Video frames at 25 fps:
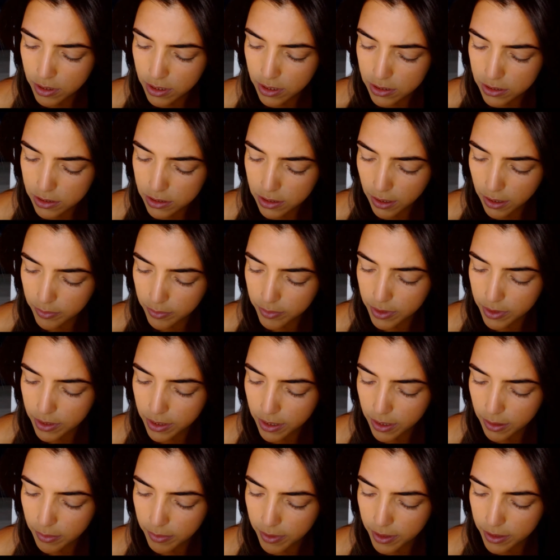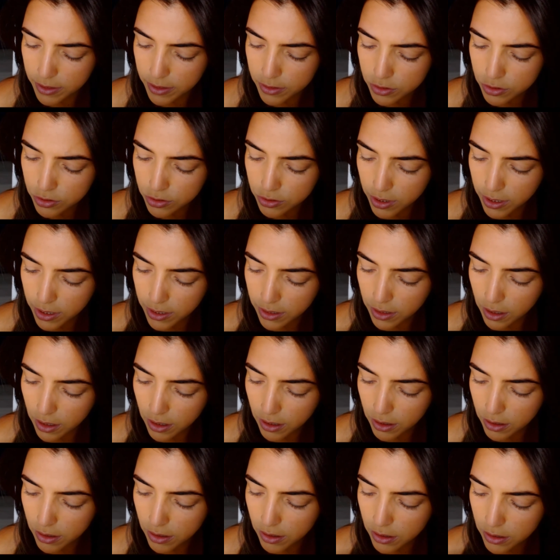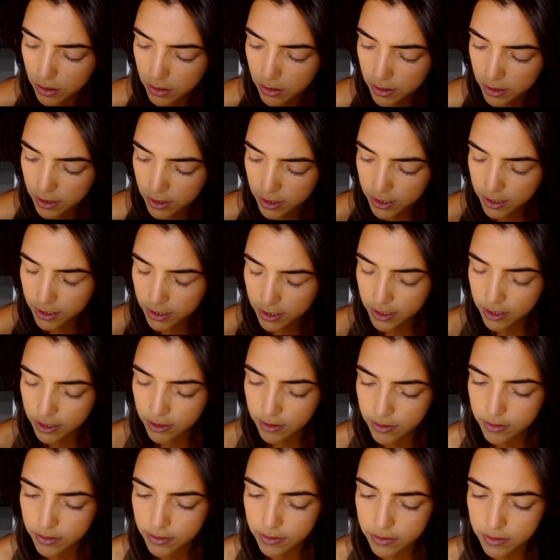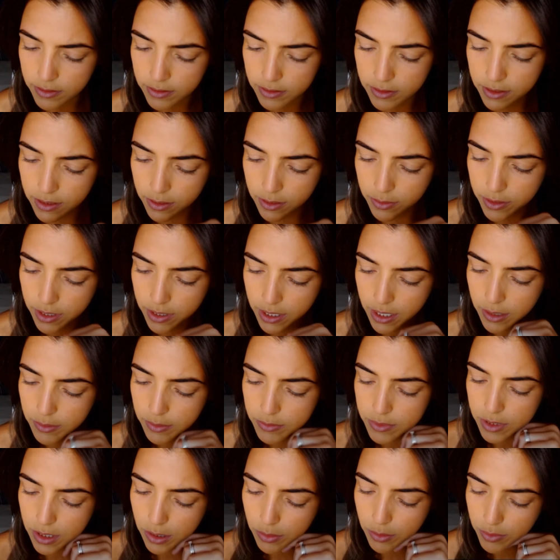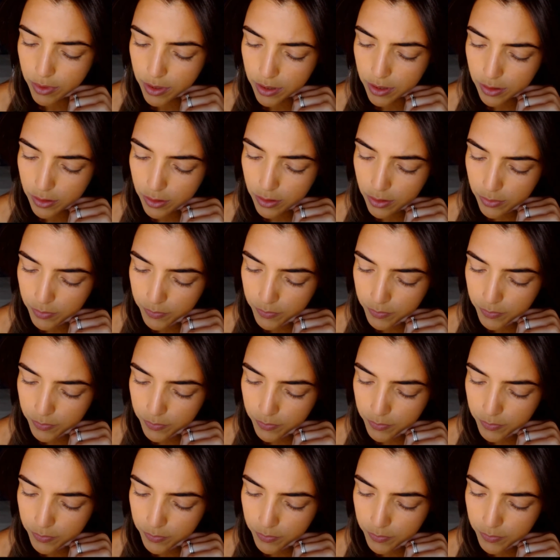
Let's type in eBay Australia and see what it comes up with,